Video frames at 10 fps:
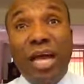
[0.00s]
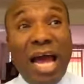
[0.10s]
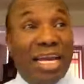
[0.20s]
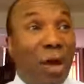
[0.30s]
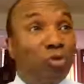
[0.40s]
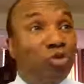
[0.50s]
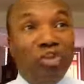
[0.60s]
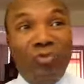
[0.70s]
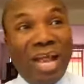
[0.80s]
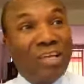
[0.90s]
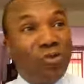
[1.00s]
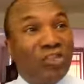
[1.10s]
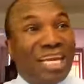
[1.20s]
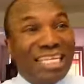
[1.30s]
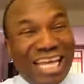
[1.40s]
and I would just like to
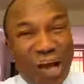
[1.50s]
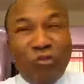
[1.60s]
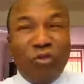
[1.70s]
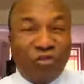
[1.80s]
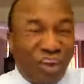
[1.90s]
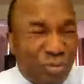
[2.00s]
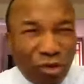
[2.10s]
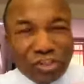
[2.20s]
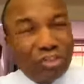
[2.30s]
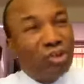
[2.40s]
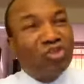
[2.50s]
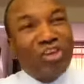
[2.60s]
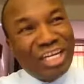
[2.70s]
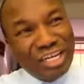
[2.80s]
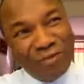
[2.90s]
stay in the house for three months just
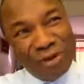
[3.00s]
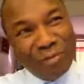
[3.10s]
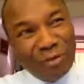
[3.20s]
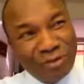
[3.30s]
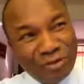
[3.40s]
reading different books.